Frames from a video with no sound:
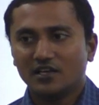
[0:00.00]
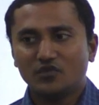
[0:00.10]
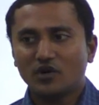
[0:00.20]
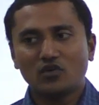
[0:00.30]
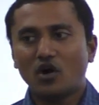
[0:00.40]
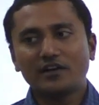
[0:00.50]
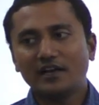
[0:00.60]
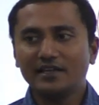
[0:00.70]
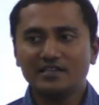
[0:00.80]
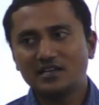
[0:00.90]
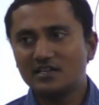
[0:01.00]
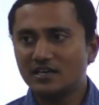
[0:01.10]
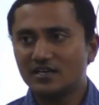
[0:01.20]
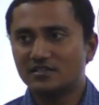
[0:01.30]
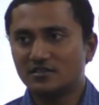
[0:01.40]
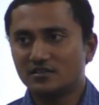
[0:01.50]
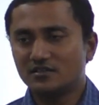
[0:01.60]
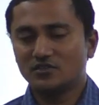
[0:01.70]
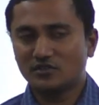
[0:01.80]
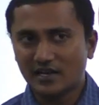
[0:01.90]
You are not telling inside the earth.
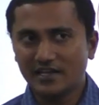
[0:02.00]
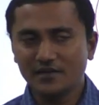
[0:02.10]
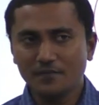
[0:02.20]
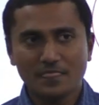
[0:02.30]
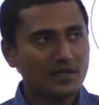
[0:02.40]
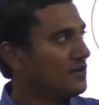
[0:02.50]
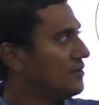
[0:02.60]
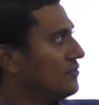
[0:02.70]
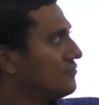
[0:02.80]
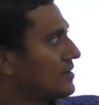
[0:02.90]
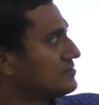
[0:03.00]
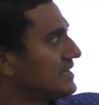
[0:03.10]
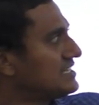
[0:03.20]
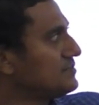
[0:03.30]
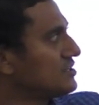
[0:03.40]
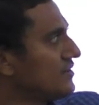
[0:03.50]
You are telling from seismic